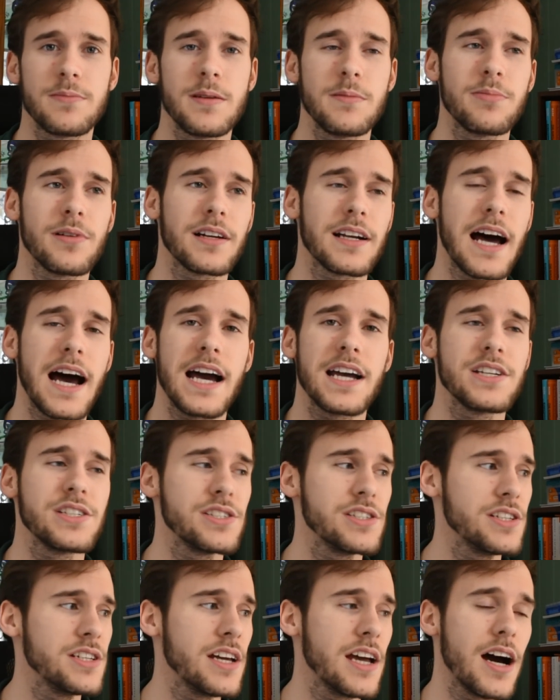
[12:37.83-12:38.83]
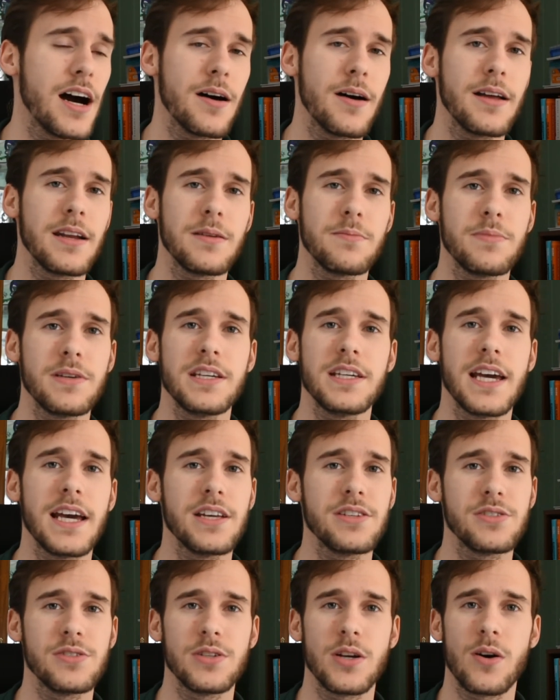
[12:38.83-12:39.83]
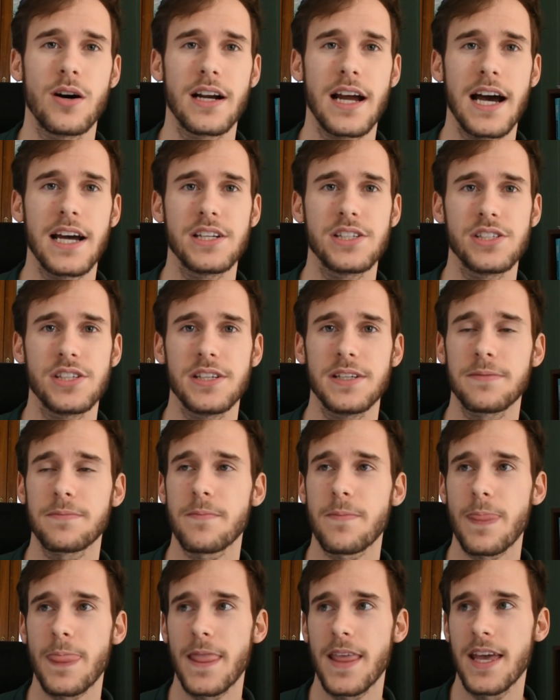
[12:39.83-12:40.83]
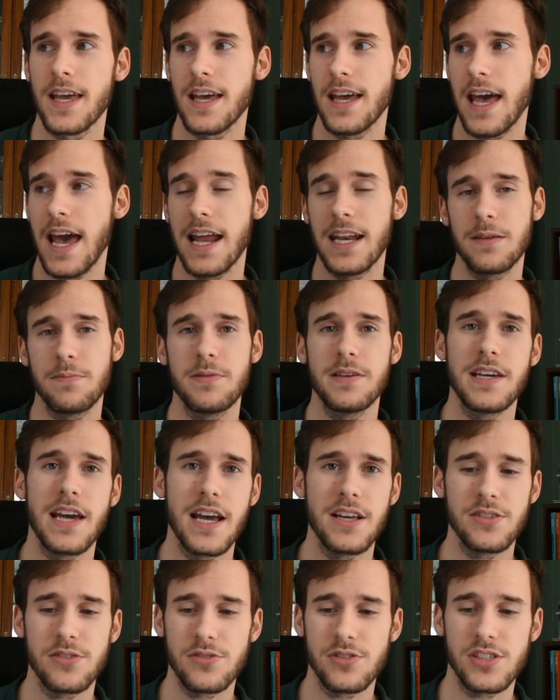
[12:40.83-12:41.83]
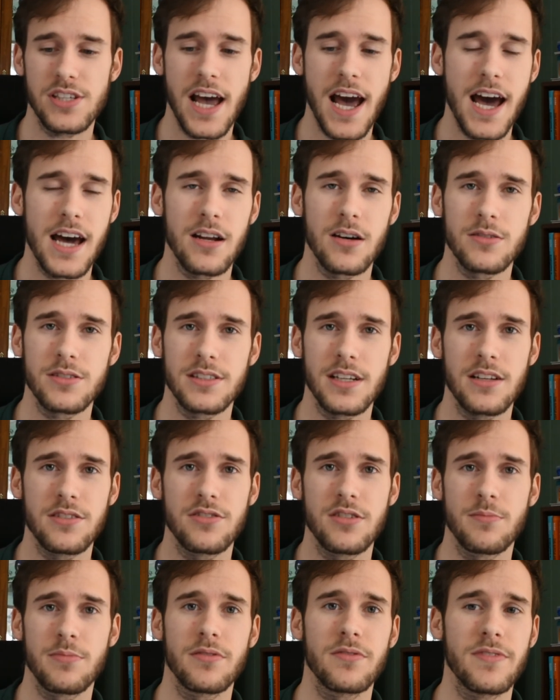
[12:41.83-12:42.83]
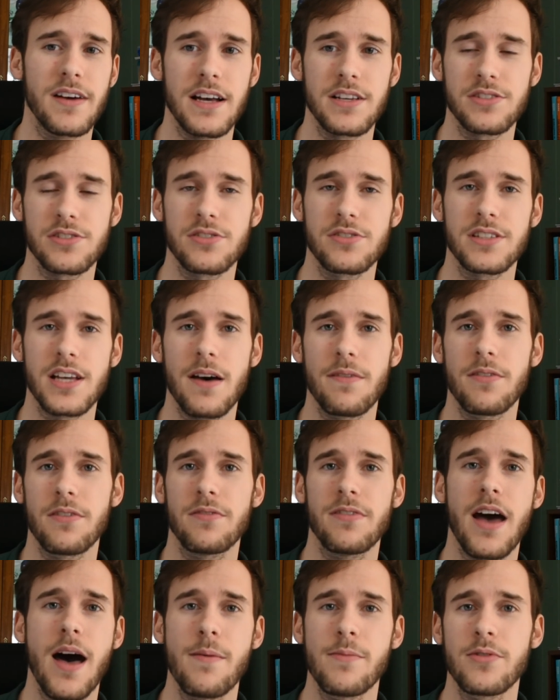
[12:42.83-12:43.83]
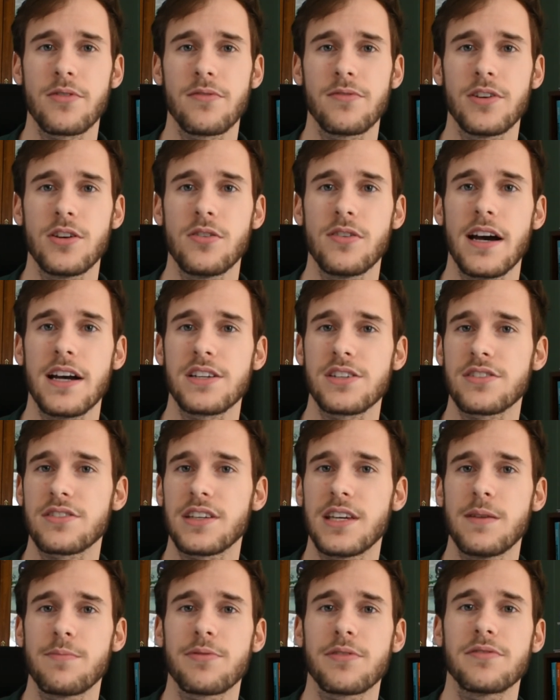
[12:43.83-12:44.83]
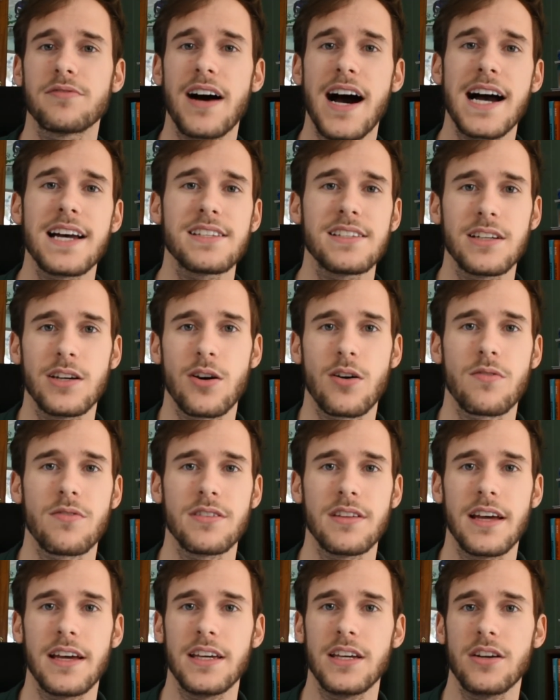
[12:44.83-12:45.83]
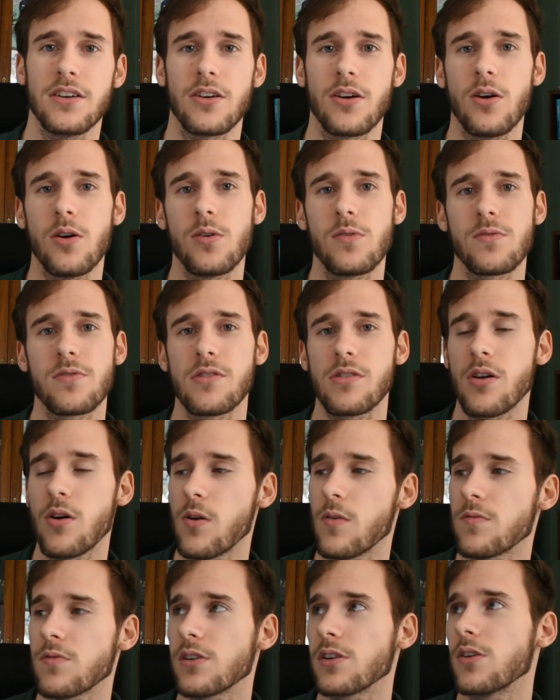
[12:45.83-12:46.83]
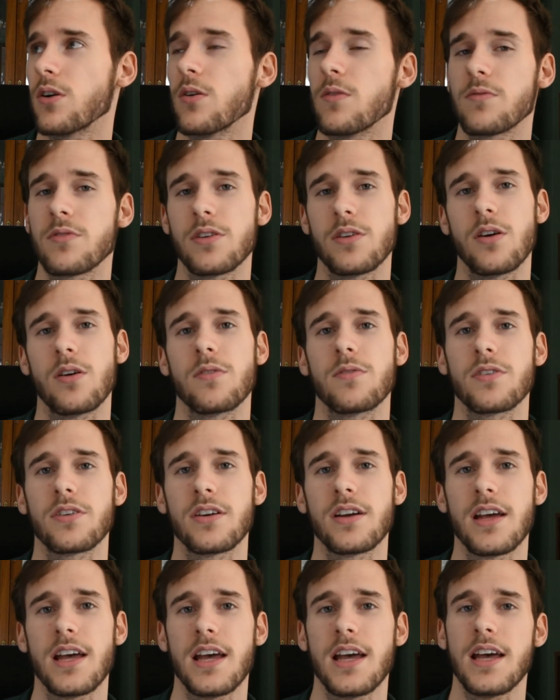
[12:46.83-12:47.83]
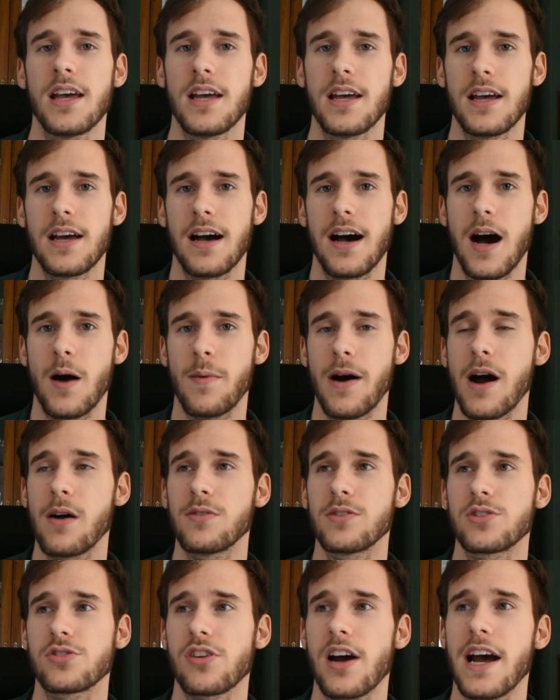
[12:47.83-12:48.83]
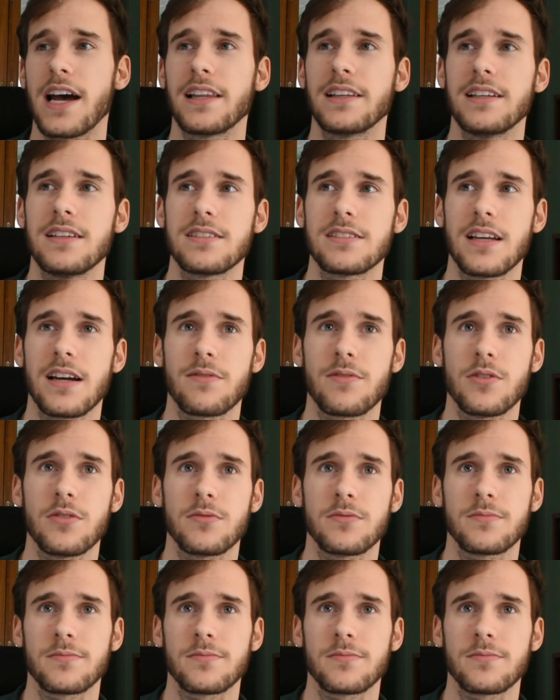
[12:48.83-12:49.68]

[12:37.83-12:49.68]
on IG, any PAs you know on IG, any PAs you shadow, send it to your professors, have your family review, and just keep revising over that year, over and over and over and over. I would try at least every